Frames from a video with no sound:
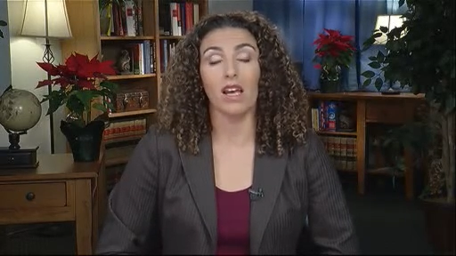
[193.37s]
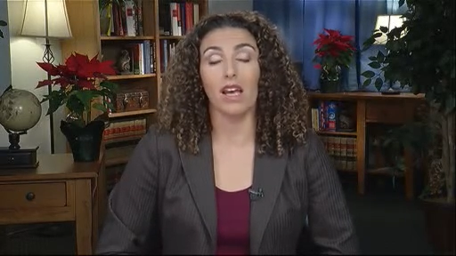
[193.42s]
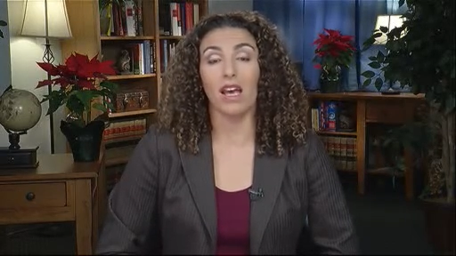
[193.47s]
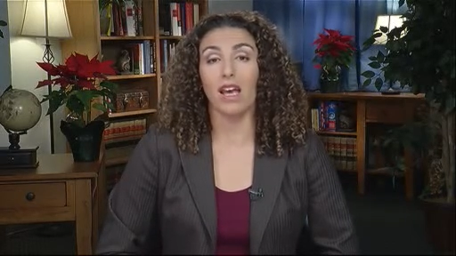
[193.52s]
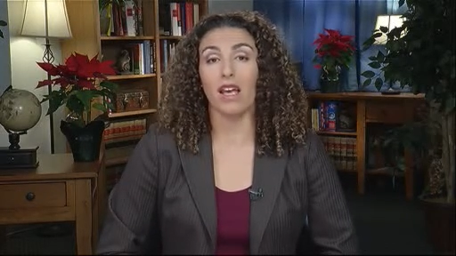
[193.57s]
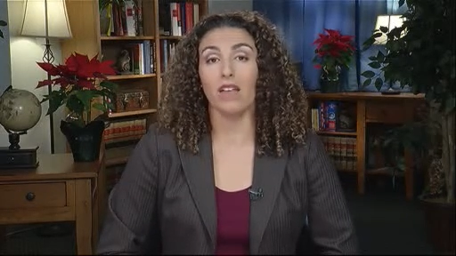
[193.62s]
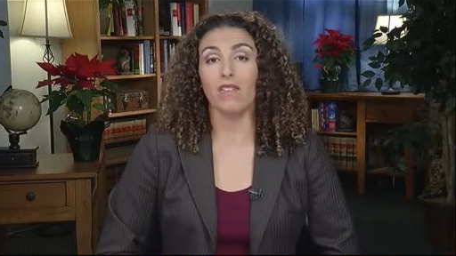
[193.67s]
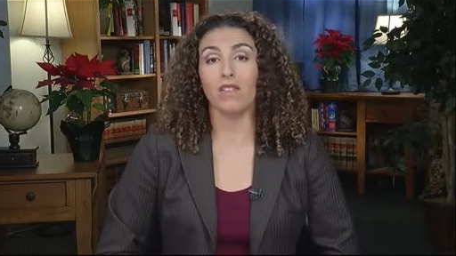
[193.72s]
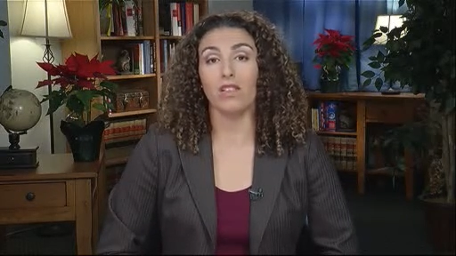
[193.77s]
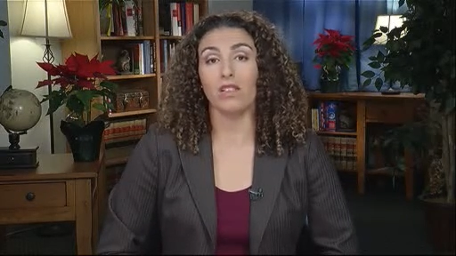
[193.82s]

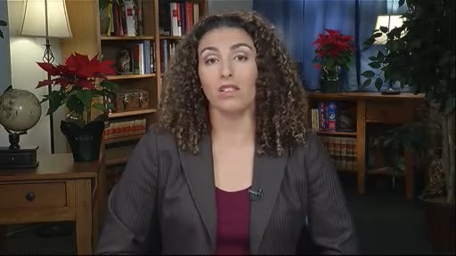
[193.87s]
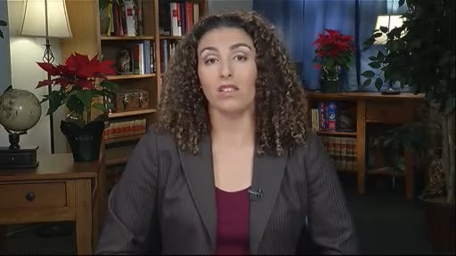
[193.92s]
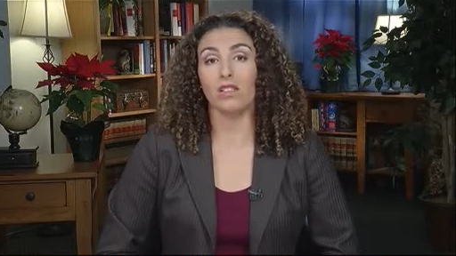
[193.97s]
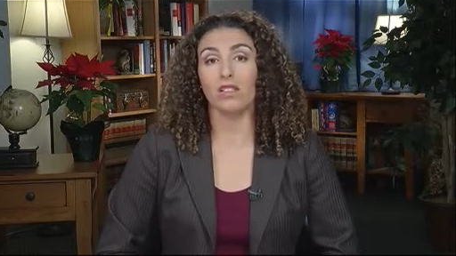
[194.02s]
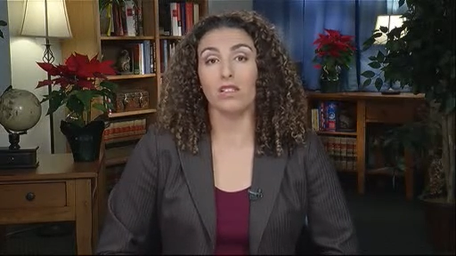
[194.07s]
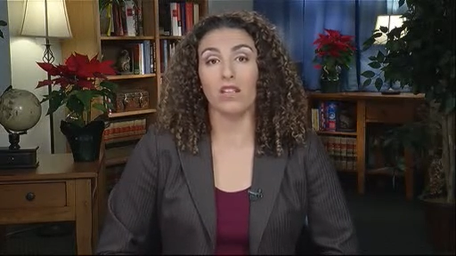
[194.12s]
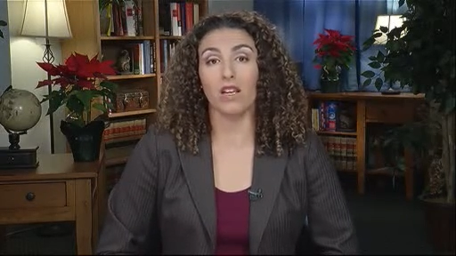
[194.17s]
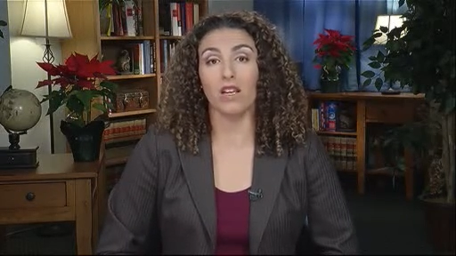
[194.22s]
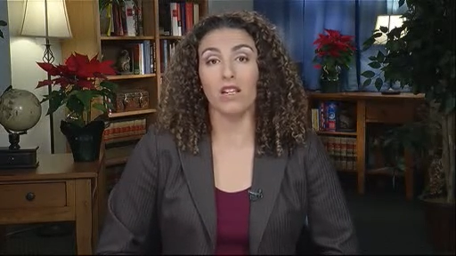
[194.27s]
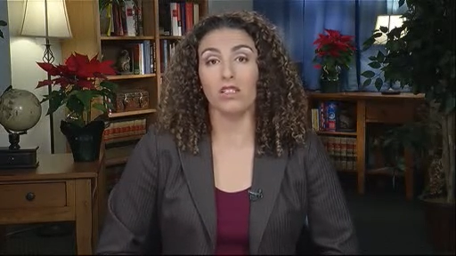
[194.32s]
and this
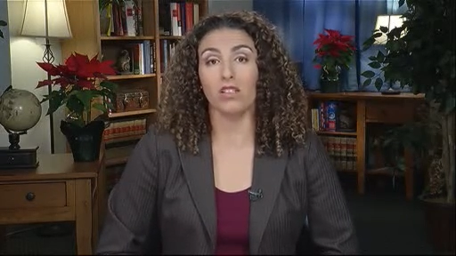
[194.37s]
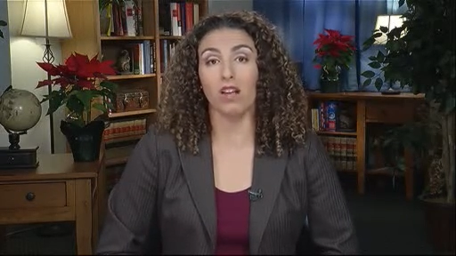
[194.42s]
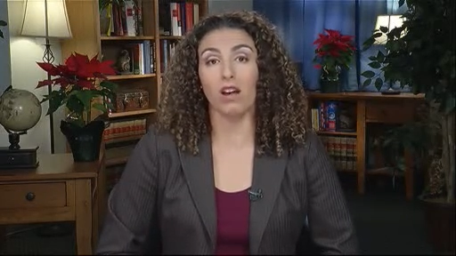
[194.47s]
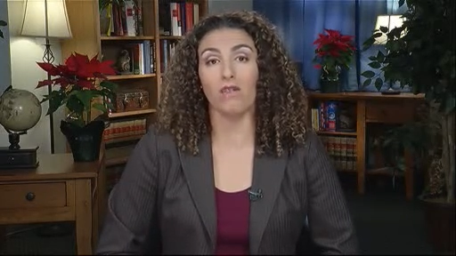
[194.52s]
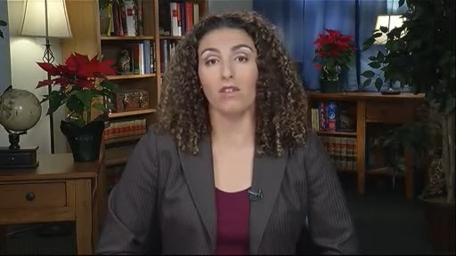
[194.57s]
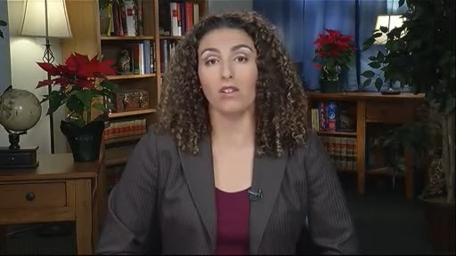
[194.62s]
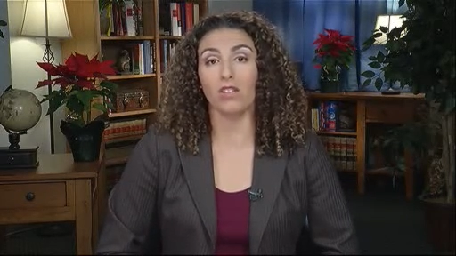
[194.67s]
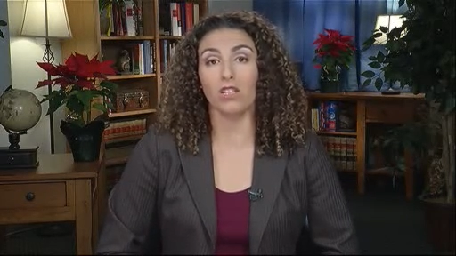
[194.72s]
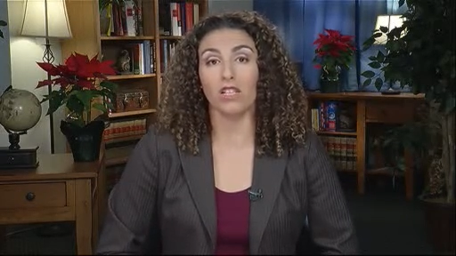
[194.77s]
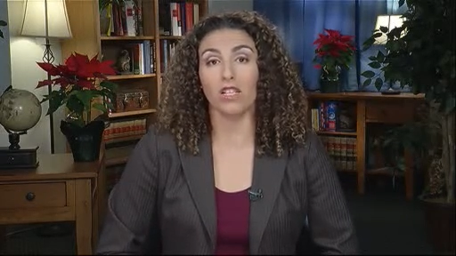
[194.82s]
is a
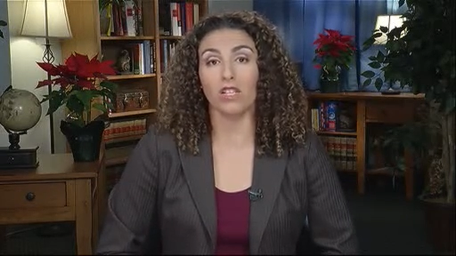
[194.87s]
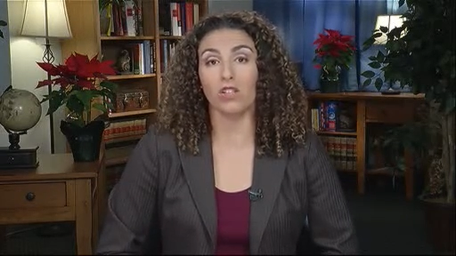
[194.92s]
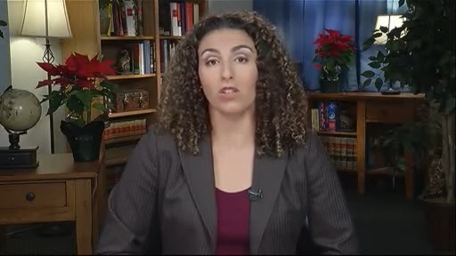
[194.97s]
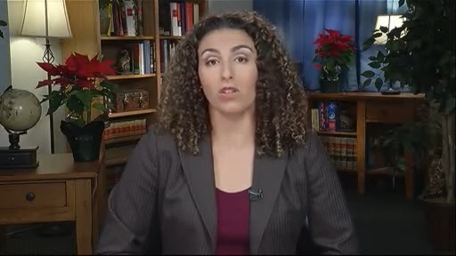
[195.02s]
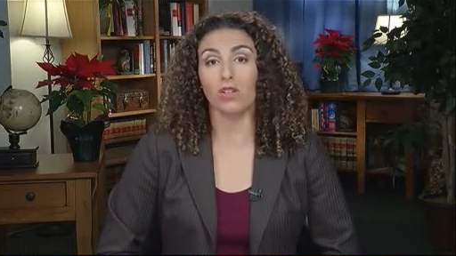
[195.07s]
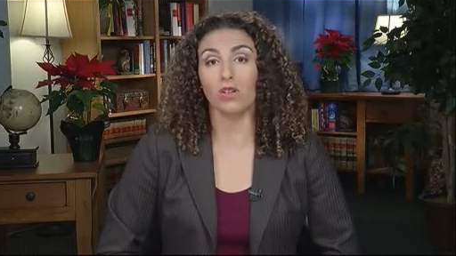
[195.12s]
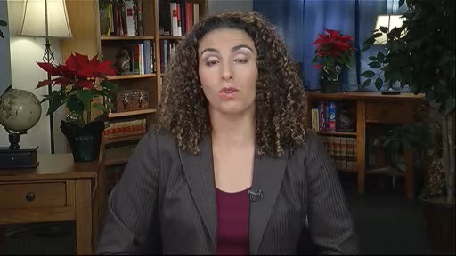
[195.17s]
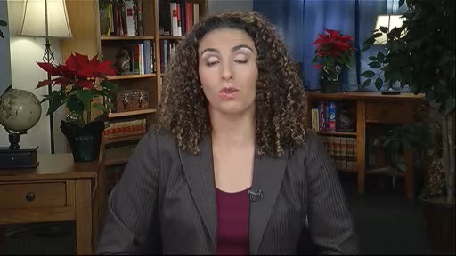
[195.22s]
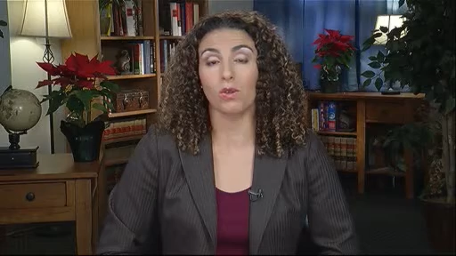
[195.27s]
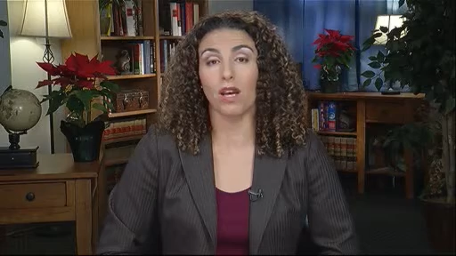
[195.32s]
sovereignty
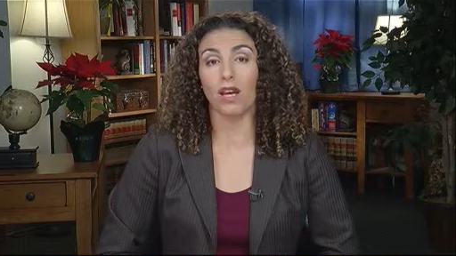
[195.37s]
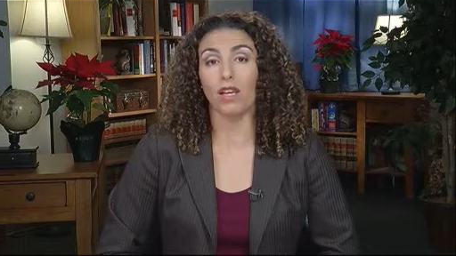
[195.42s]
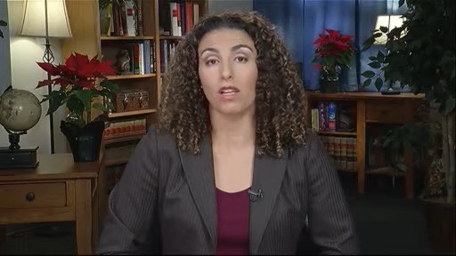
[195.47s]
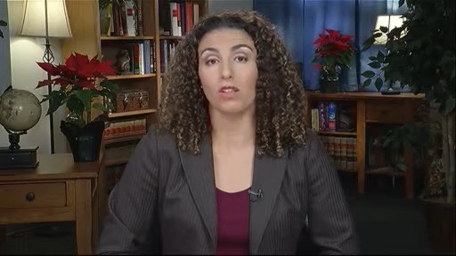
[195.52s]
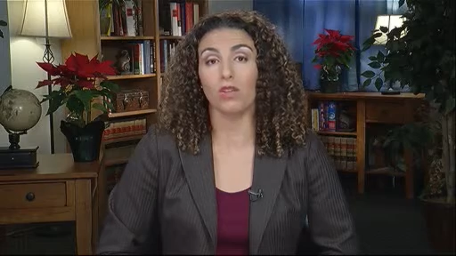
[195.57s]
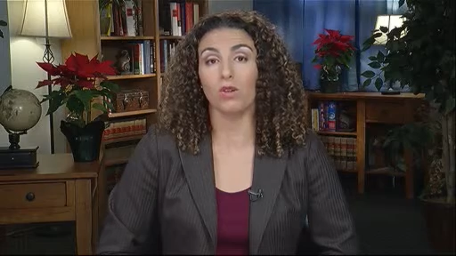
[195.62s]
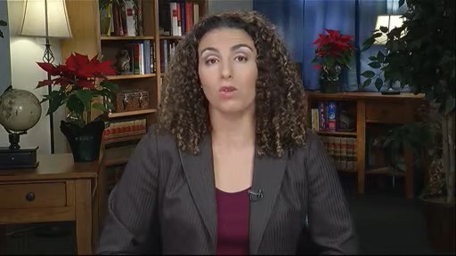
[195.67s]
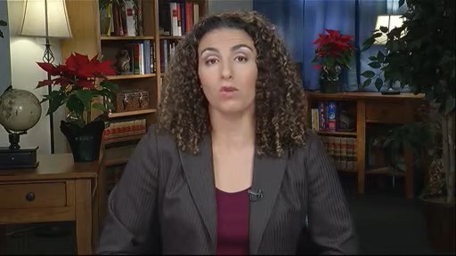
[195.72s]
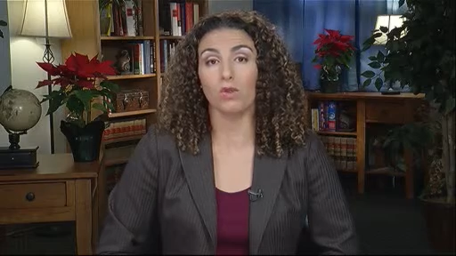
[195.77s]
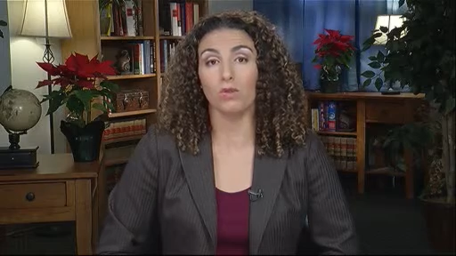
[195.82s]
issue
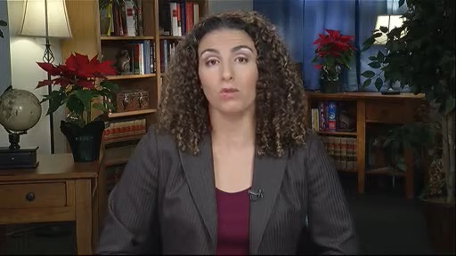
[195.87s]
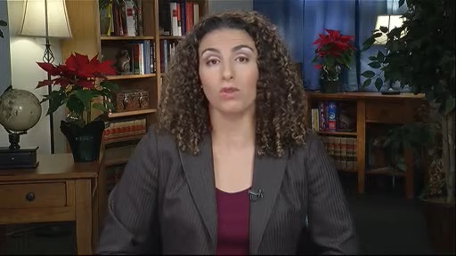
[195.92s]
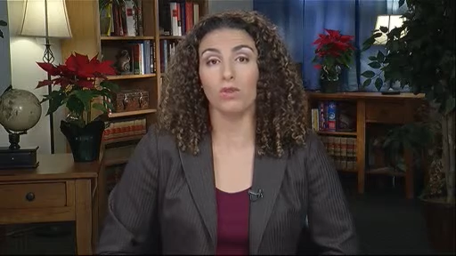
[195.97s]
and you